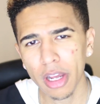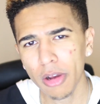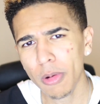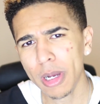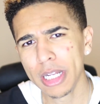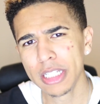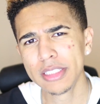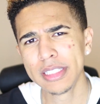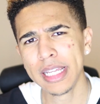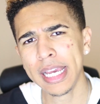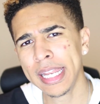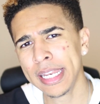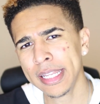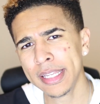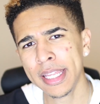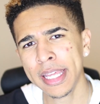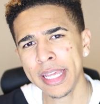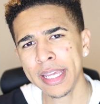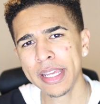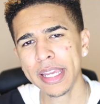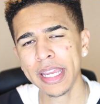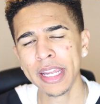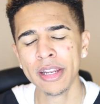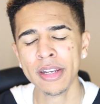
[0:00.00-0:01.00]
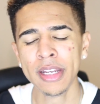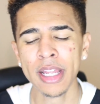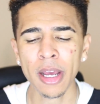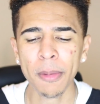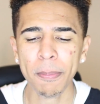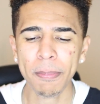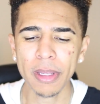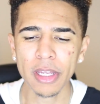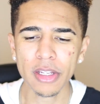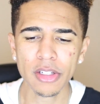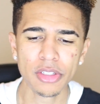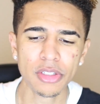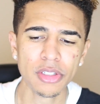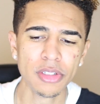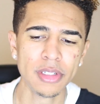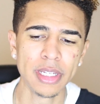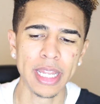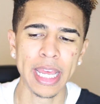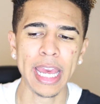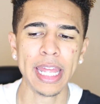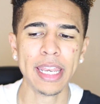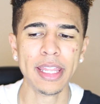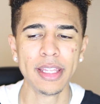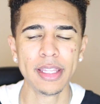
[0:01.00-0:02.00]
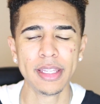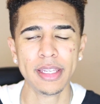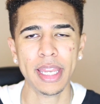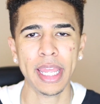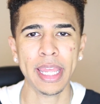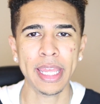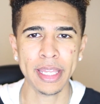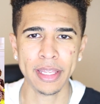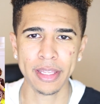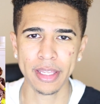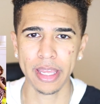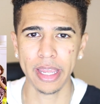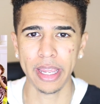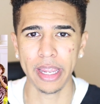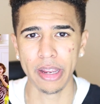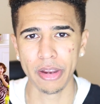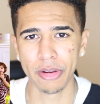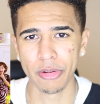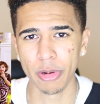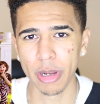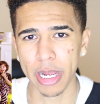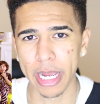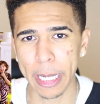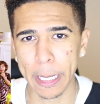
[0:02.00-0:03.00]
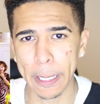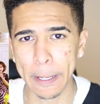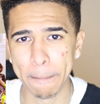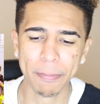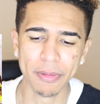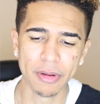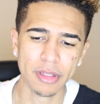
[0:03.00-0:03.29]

Y'all watch Daddy Daycare now? Picture Daddy Daycare, right?